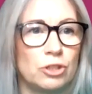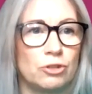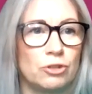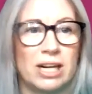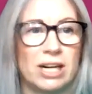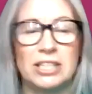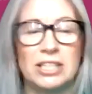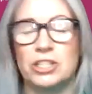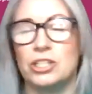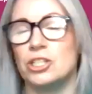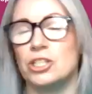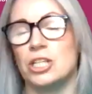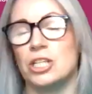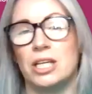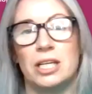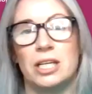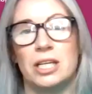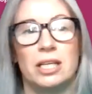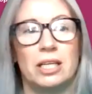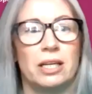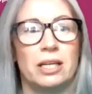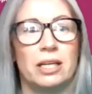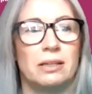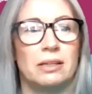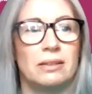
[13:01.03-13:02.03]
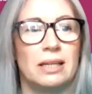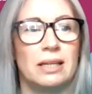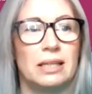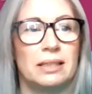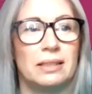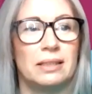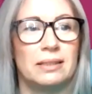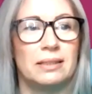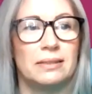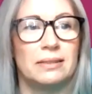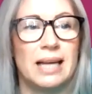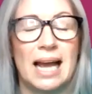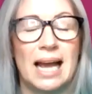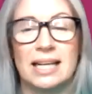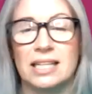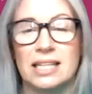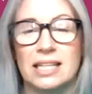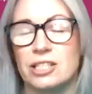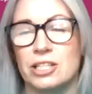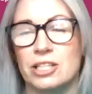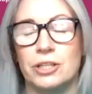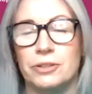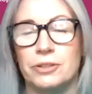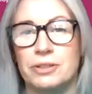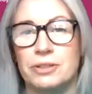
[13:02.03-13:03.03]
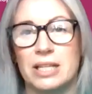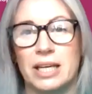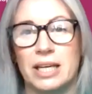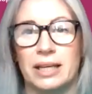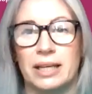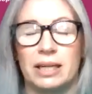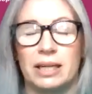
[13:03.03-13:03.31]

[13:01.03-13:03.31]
strategy and execute it